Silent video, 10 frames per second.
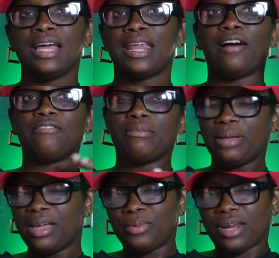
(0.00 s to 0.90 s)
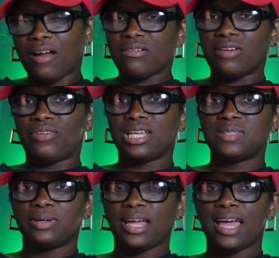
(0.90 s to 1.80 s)
Now, for me, when I run
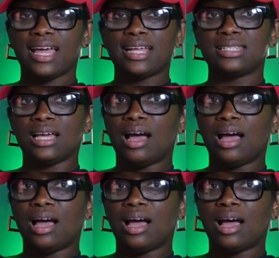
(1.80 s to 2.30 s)
Facebook ads,